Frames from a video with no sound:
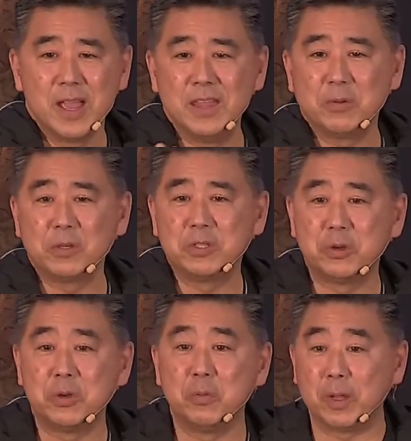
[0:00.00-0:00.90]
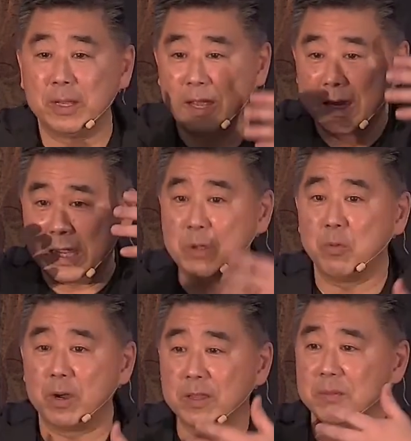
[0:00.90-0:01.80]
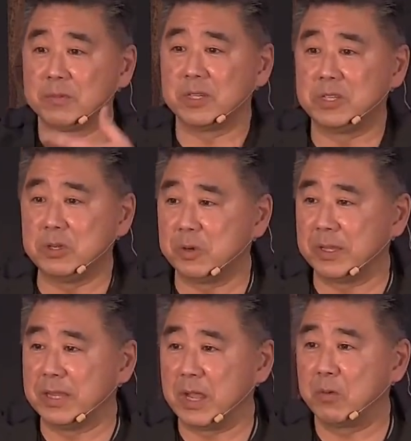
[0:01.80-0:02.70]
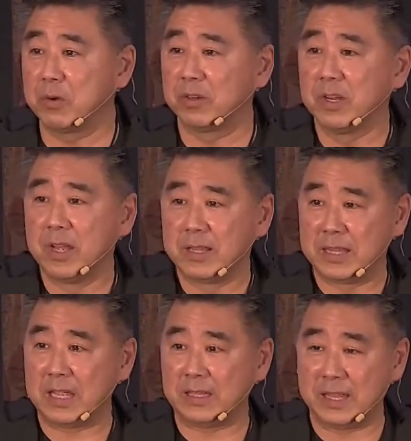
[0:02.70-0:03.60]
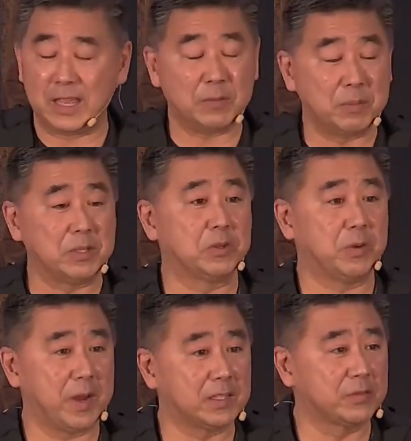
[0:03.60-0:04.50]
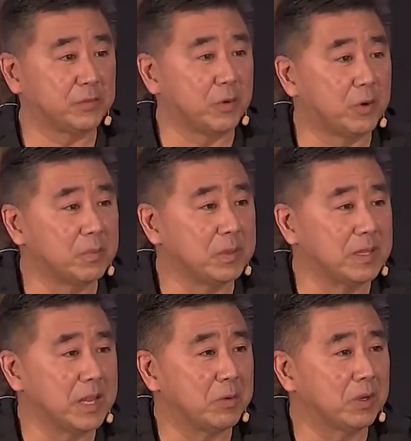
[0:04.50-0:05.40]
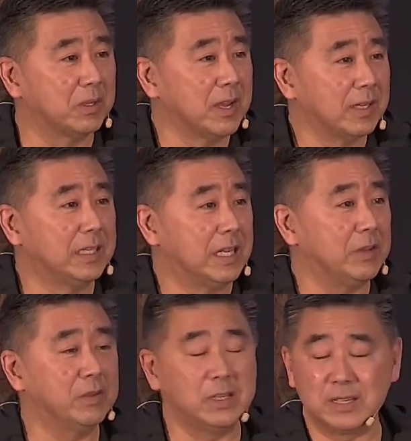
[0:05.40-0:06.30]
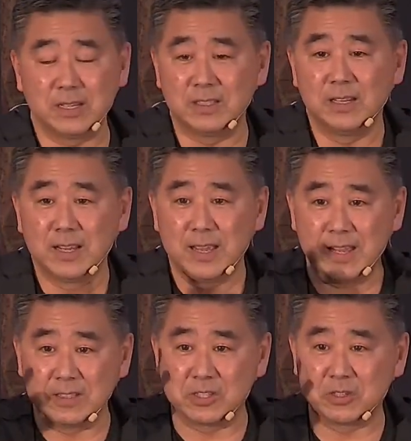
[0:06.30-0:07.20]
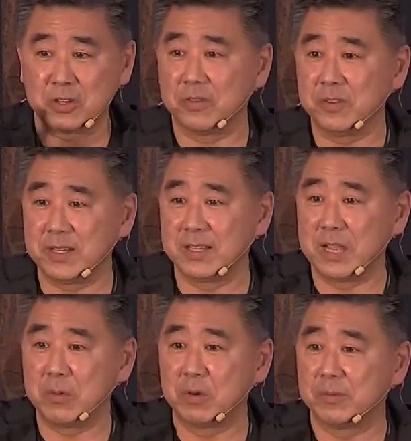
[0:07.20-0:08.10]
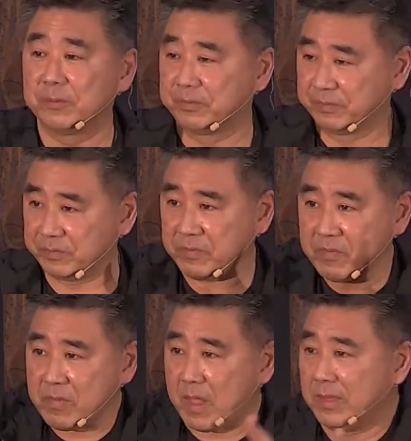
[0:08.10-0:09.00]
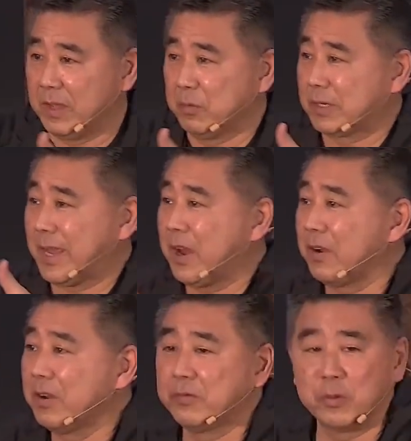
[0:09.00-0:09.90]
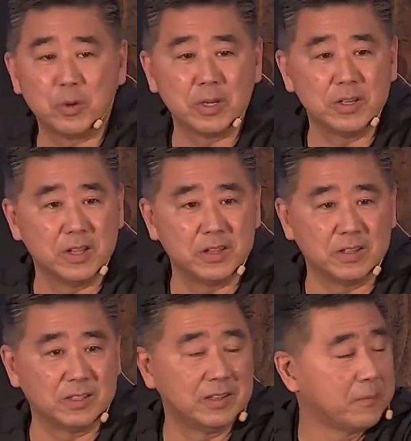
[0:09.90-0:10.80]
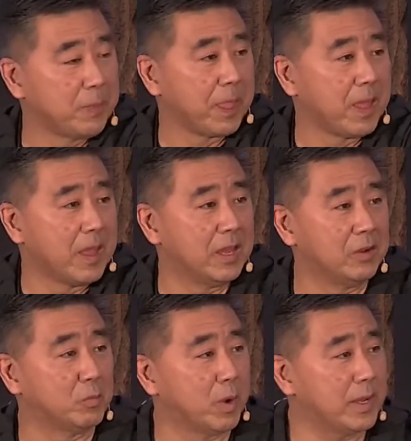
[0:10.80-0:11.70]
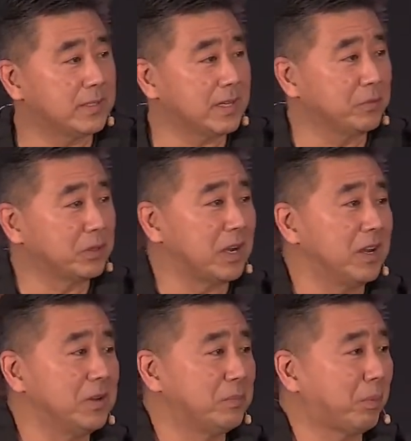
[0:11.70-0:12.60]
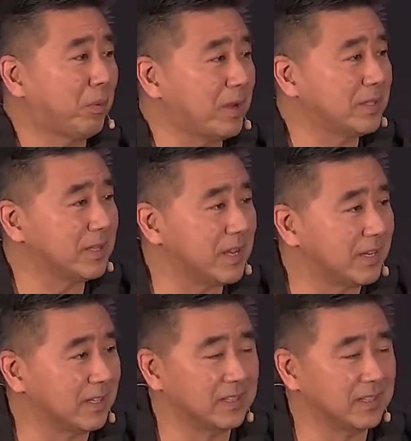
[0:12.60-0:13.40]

they were doing what he wanted them to do. And they had been transformed and they were giving and serving and they were caring for one another in ways that were unprecedented.